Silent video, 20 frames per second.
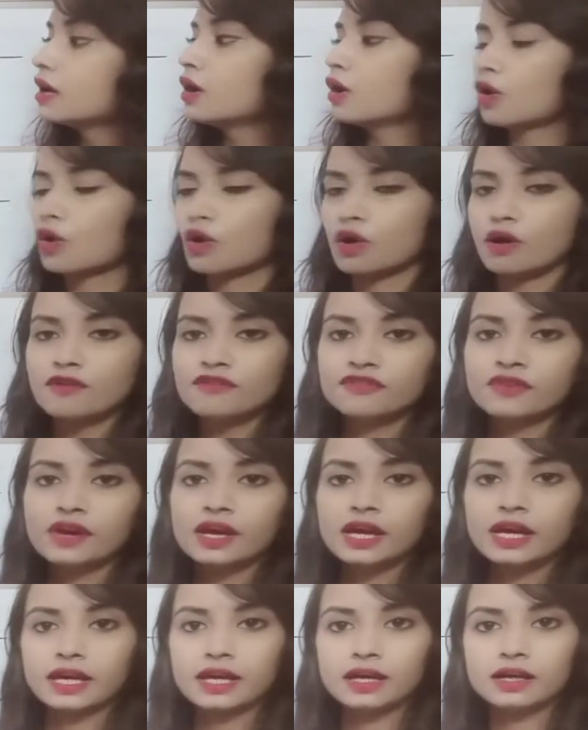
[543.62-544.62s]
of
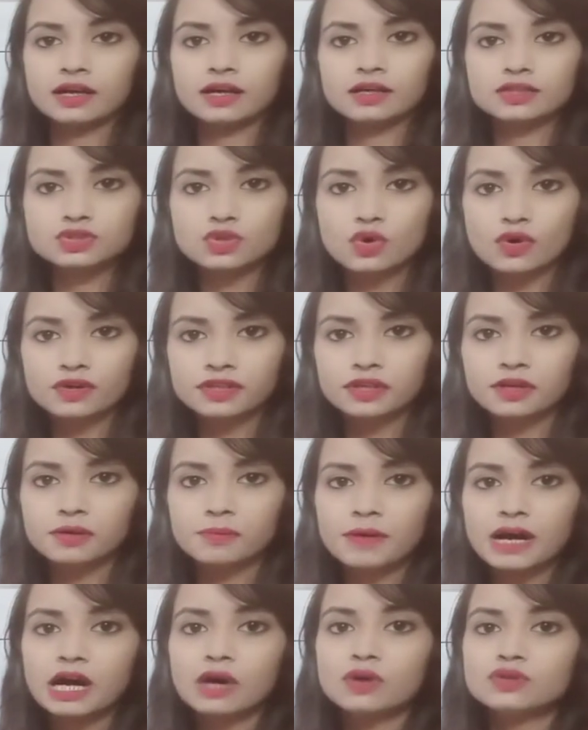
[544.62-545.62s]
talking
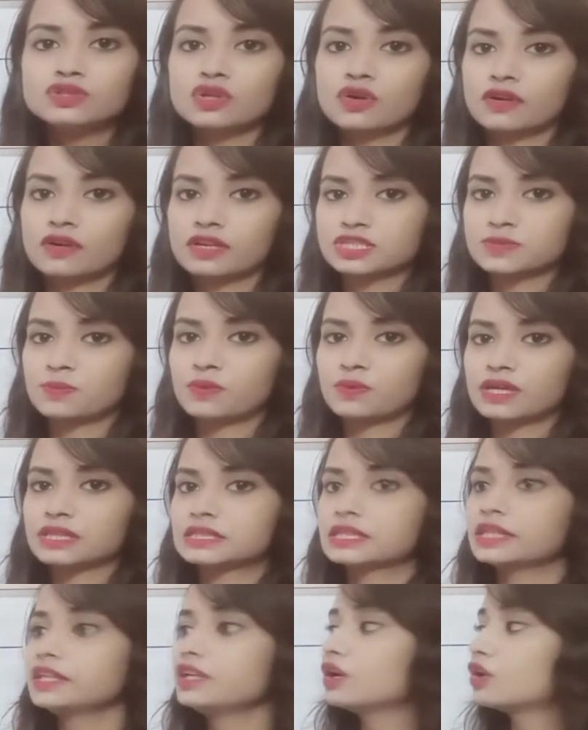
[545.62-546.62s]
about or
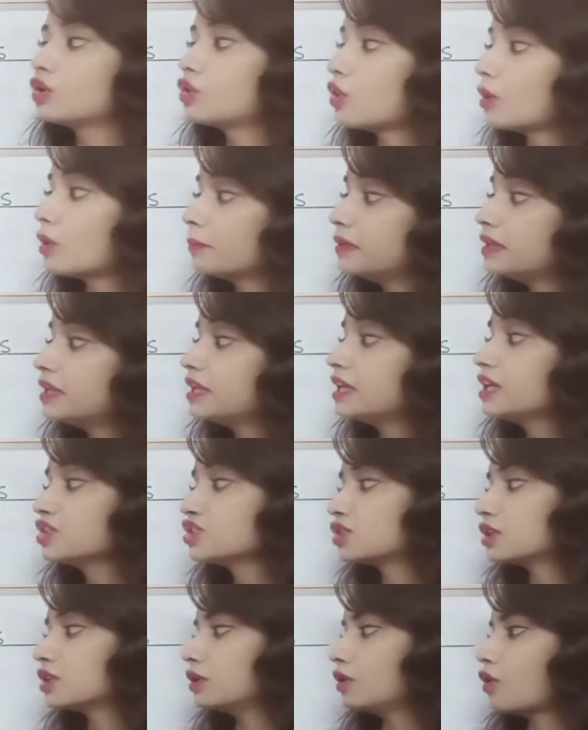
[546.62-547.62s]
expressing a
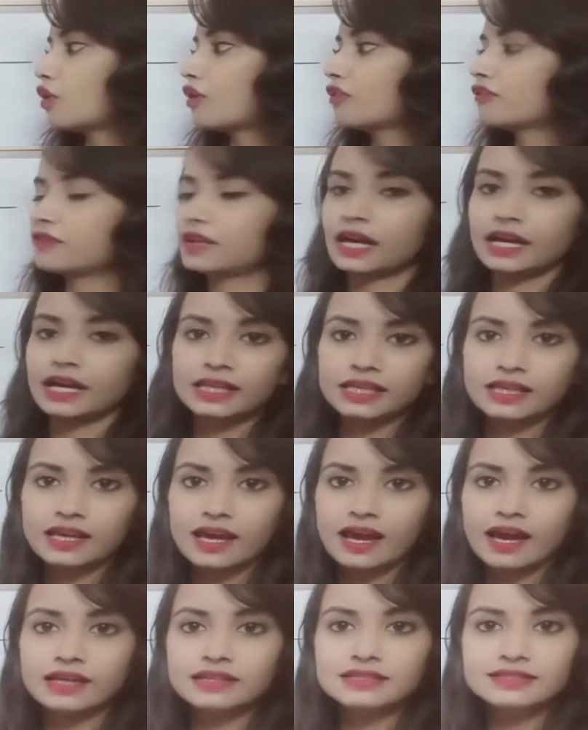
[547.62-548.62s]
combination of like
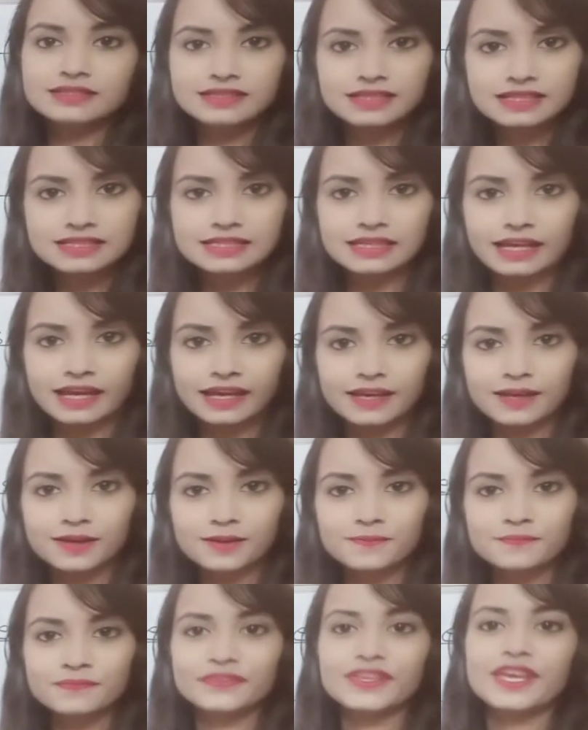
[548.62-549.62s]
and dislike.
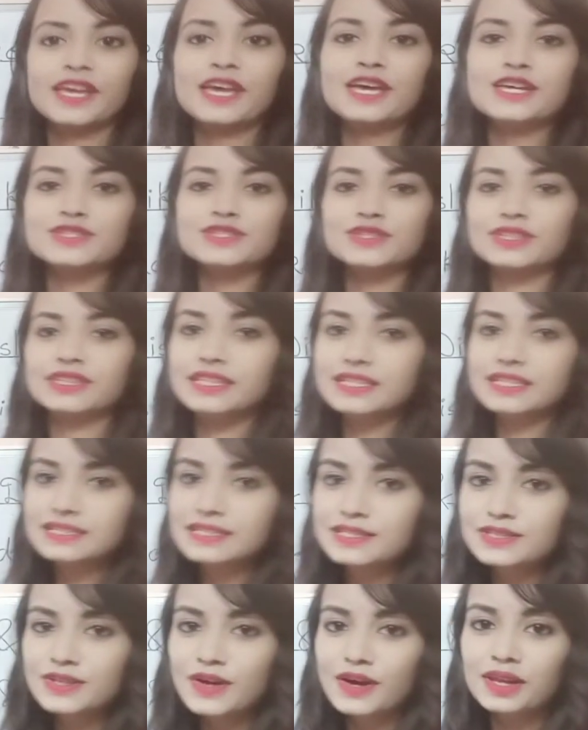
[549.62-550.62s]
So this
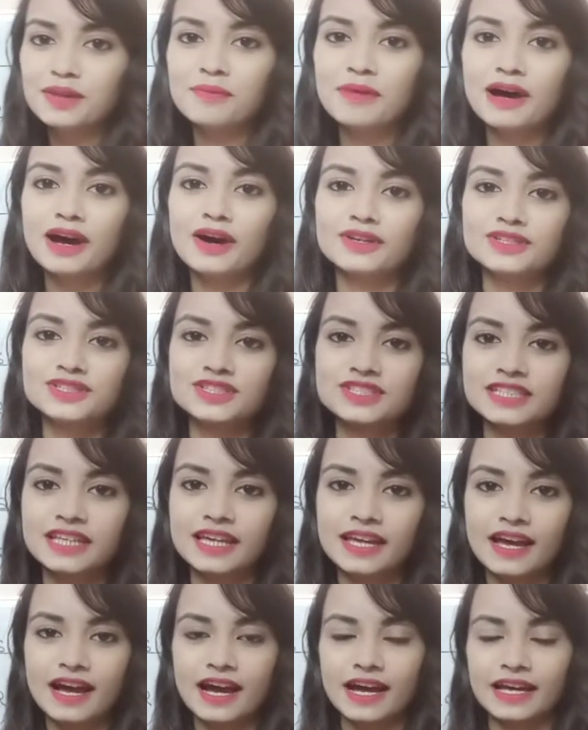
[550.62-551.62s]
is all about
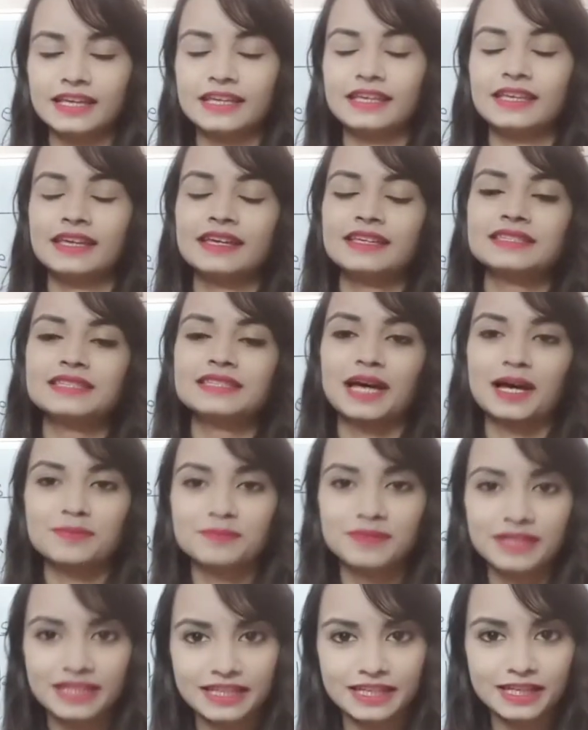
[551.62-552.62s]
today. I guess
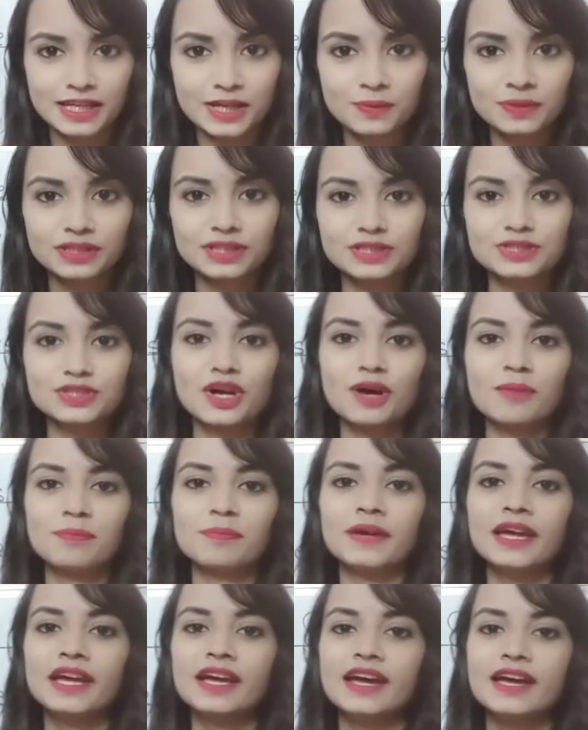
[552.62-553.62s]
I'm clear with the topic.